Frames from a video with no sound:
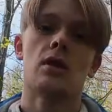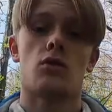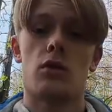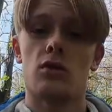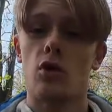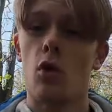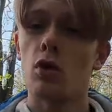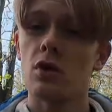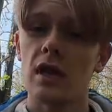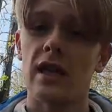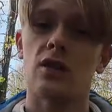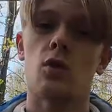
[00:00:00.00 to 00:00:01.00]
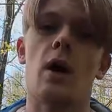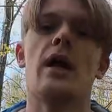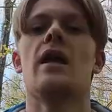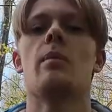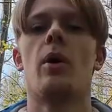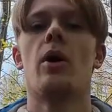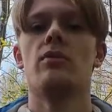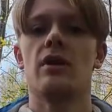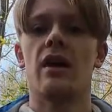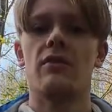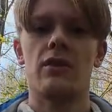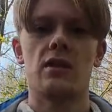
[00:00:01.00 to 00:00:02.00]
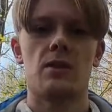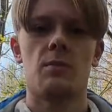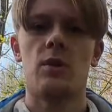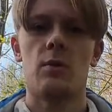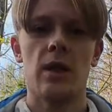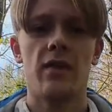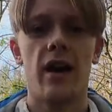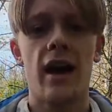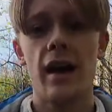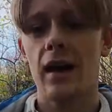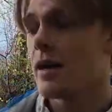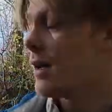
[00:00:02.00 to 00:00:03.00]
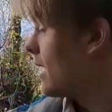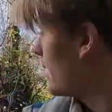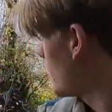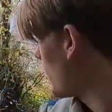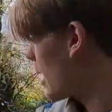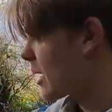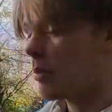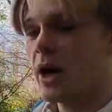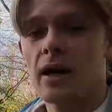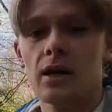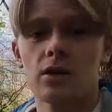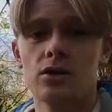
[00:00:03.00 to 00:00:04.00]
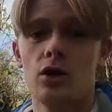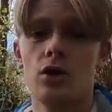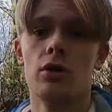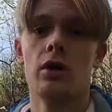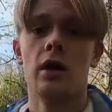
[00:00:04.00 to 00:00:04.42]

so there's only a £20 difference between that and the Backpacker 2.